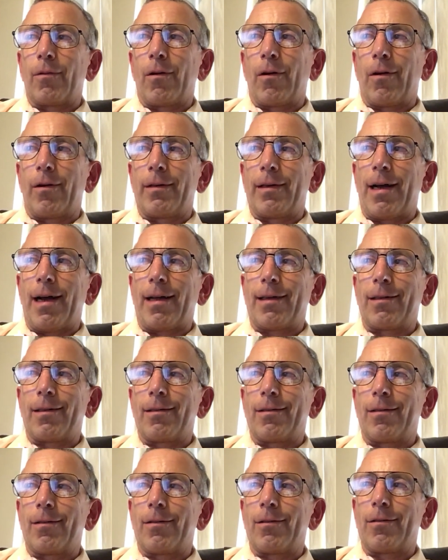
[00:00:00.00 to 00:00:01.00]
are not
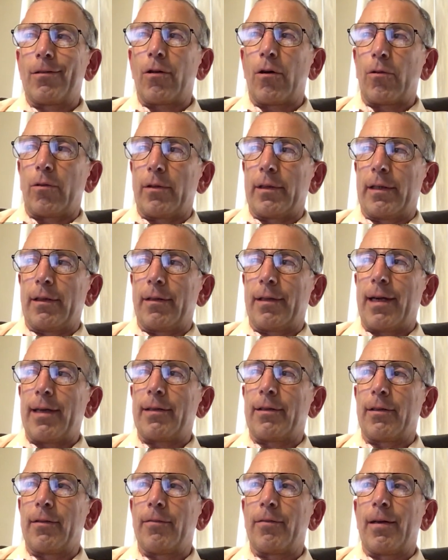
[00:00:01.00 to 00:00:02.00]
totally
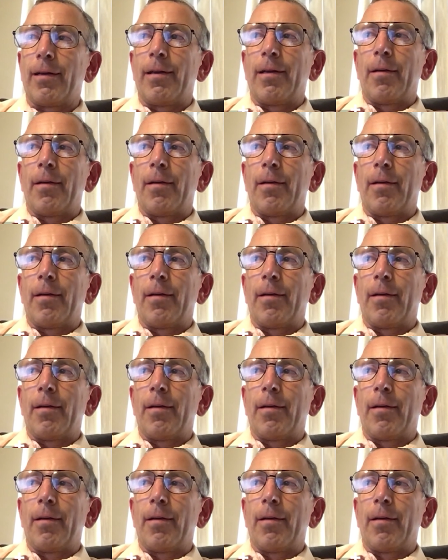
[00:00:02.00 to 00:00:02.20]
elective,